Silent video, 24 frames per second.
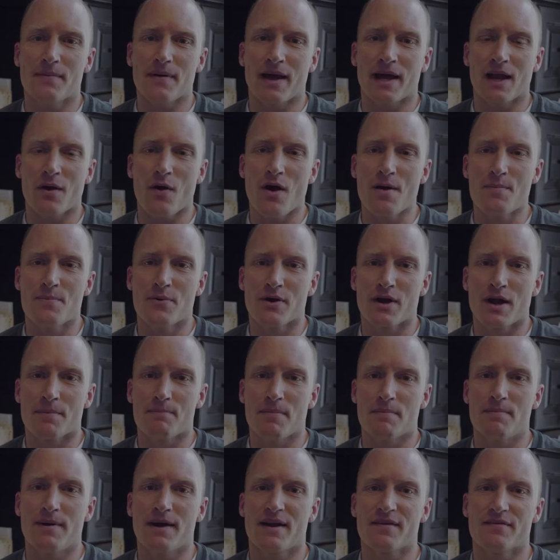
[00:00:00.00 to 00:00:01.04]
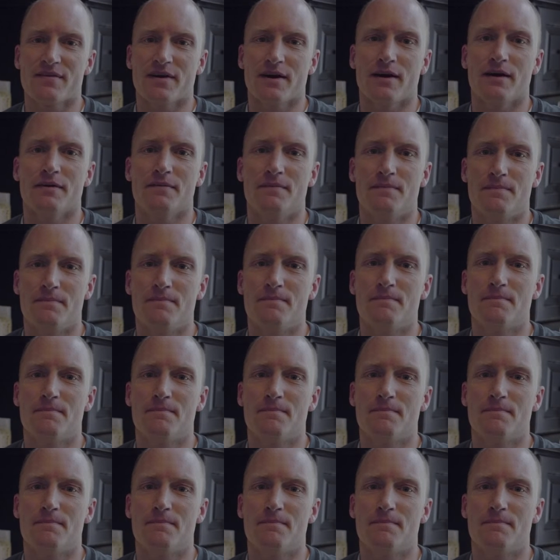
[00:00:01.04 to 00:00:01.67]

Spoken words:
I know I put up a bit of a